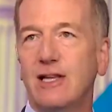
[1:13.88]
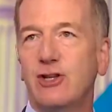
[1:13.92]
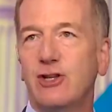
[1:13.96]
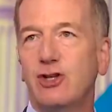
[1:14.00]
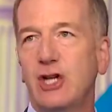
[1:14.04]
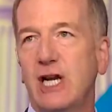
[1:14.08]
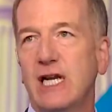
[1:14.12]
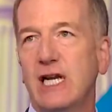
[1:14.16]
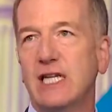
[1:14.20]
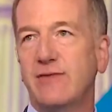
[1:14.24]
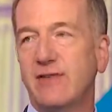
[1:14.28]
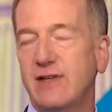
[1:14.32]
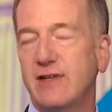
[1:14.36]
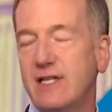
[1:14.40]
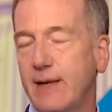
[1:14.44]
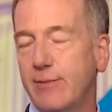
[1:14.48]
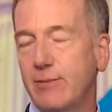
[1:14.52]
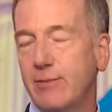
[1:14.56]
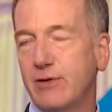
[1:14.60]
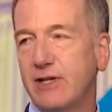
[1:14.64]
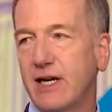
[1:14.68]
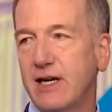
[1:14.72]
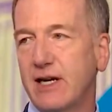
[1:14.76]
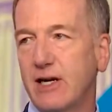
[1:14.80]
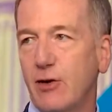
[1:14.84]
The chance of a
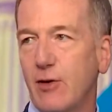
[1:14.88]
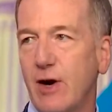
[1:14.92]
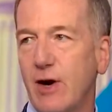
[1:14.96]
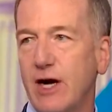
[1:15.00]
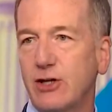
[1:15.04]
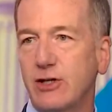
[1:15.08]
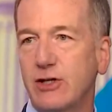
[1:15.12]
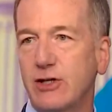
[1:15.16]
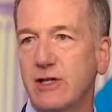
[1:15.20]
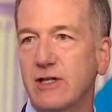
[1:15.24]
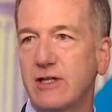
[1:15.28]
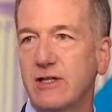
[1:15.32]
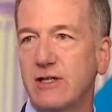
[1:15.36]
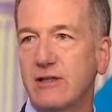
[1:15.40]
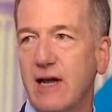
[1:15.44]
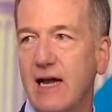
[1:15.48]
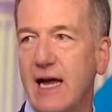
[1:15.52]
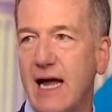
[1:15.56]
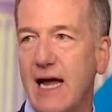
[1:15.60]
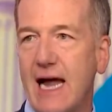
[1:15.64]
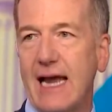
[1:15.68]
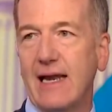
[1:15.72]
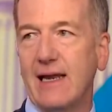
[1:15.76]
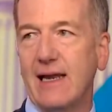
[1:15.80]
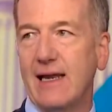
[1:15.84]
10% correction is
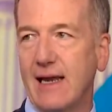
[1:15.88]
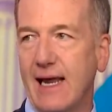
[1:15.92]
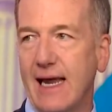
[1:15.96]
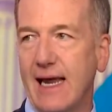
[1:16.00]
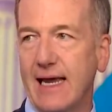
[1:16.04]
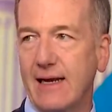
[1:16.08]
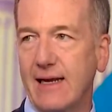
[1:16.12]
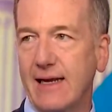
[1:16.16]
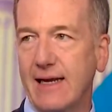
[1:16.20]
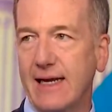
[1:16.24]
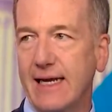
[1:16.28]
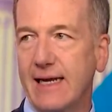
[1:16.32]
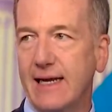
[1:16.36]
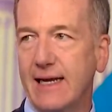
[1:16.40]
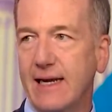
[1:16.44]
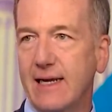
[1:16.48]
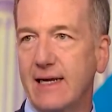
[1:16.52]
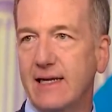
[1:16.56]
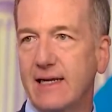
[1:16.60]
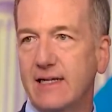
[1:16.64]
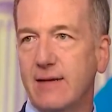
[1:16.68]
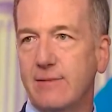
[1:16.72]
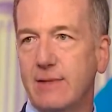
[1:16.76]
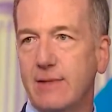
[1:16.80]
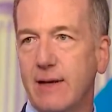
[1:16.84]
highly likely
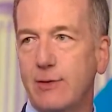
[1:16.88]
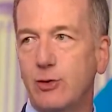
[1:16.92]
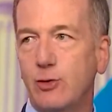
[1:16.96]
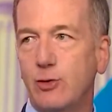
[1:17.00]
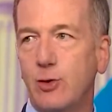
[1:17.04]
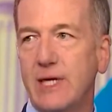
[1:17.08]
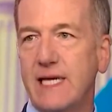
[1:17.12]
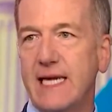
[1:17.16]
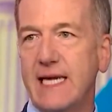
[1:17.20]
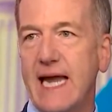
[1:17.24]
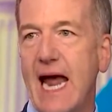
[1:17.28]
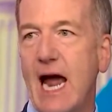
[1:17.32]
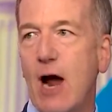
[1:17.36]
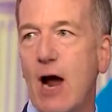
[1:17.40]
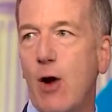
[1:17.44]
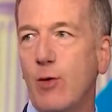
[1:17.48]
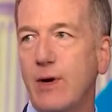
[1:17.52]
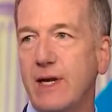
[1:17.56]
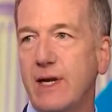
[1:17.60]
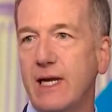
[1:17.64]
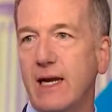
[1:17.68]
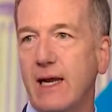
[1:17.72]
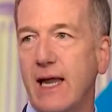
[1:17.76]
sometime between now and the